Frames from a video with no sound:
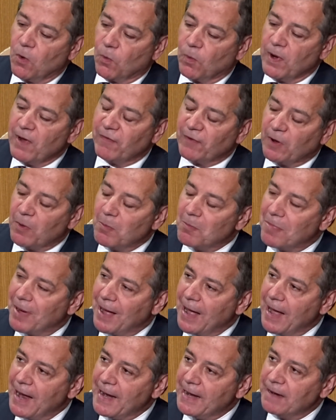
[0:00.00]
We've
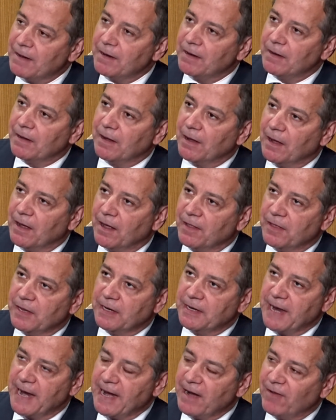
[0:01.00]
combined the
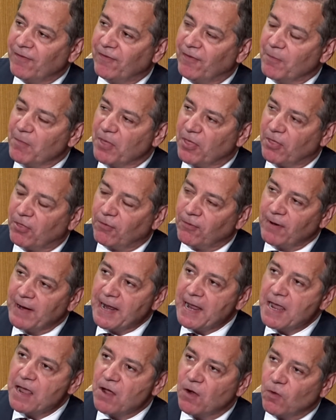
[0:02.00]
data from
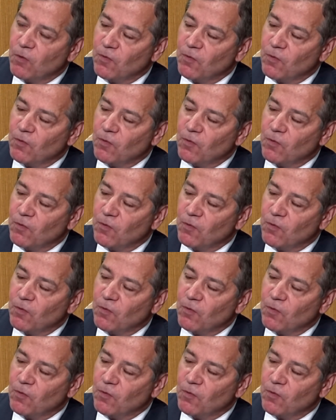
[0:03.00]
3